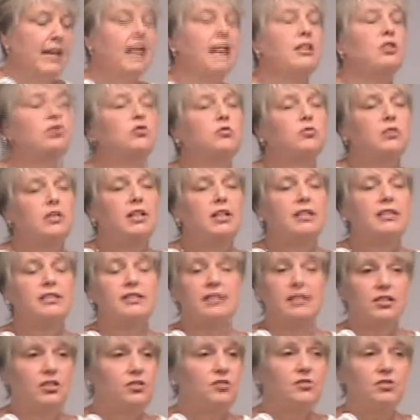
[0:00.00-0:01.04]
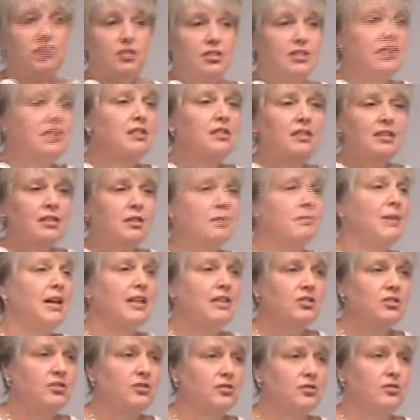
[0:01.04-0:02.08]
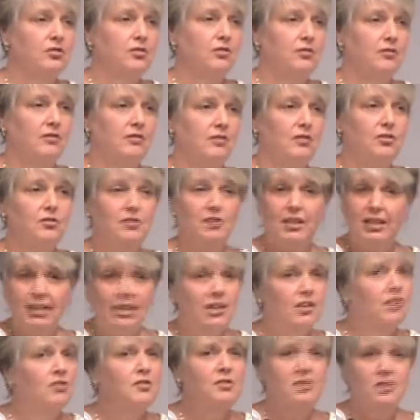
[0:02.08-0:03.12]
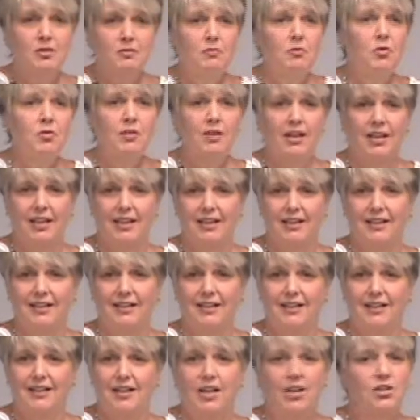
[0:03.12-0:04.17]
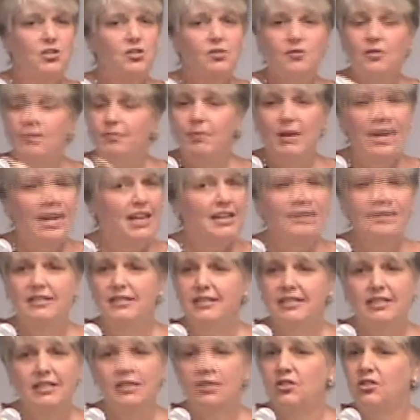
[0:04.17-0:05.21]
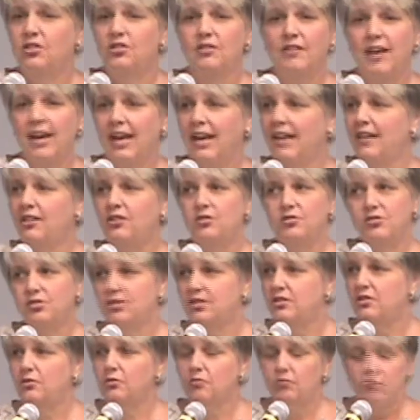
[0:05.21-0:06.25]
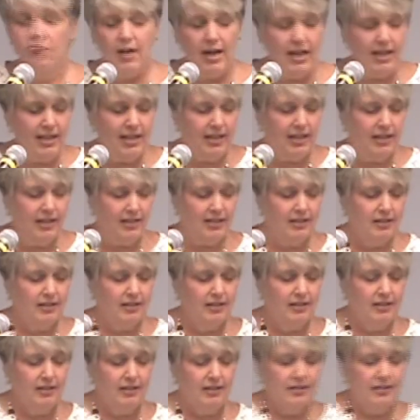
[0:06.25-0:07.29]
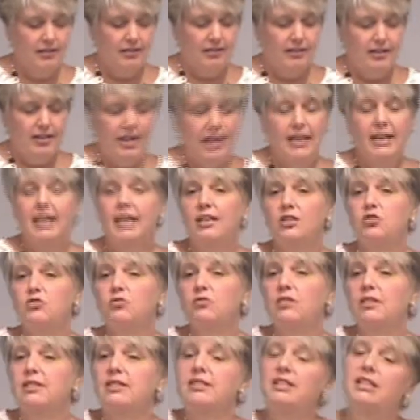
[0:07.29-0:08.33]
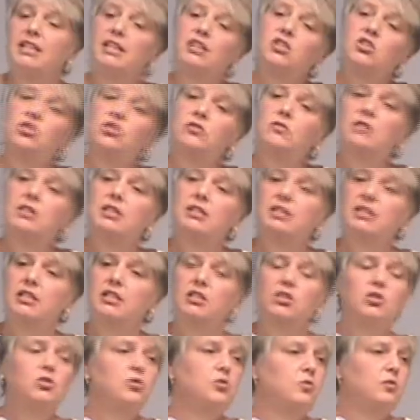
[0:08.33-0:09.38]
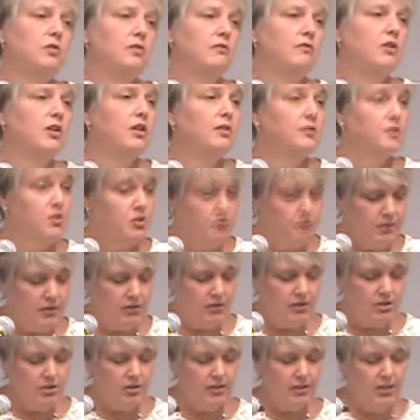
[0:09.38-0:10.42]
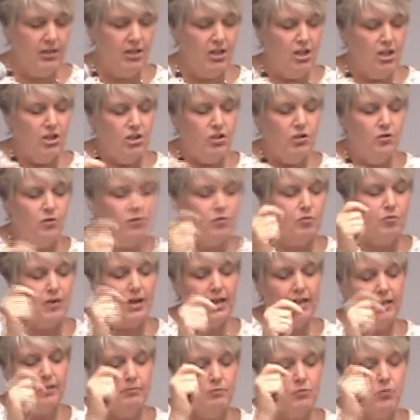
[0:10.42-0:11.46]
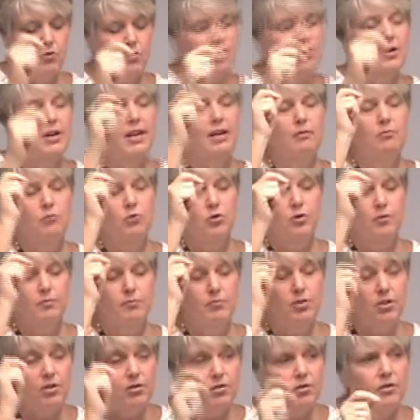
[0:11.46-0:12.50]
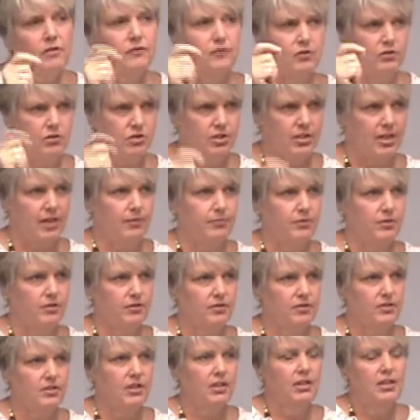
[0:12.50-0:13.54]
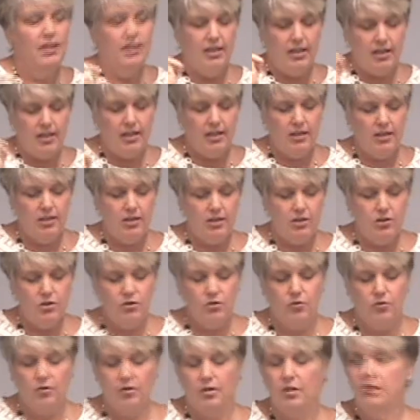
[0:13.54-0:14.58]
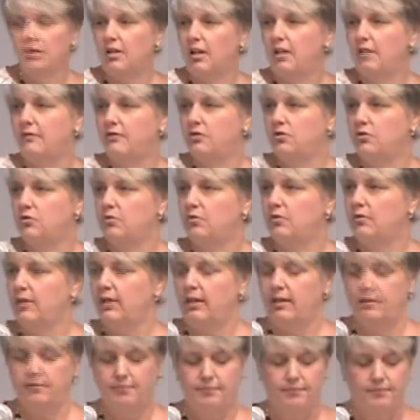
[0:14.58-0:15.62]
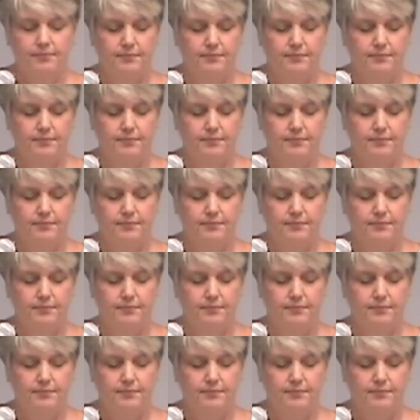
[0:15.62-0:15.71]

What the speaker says: And I trust that you're still in a magic suit. You're here this morning. So your pen's still in your hand. You're still writing. And I trust that as you continue to evolve spiritually, you are writing more and more beautiful chapters in your love story.